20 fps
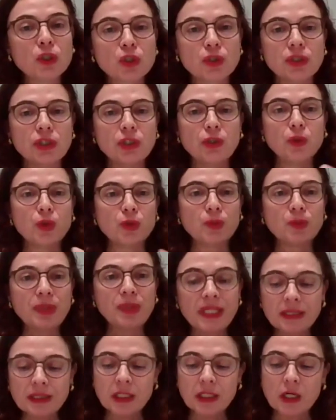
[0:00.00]
also the
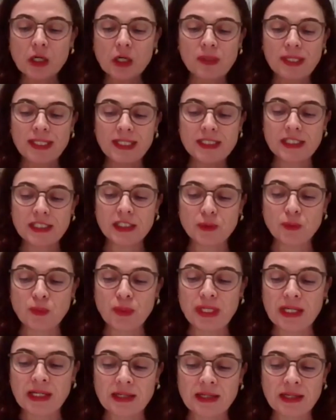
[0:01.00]
European knowledge that
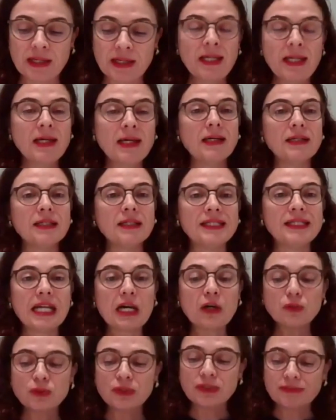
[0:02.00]
we are
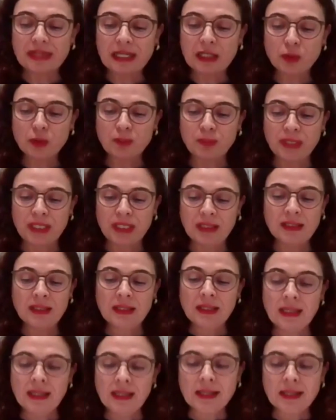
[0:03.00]
now
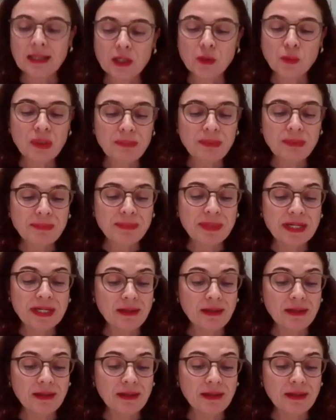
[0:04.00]
developing will be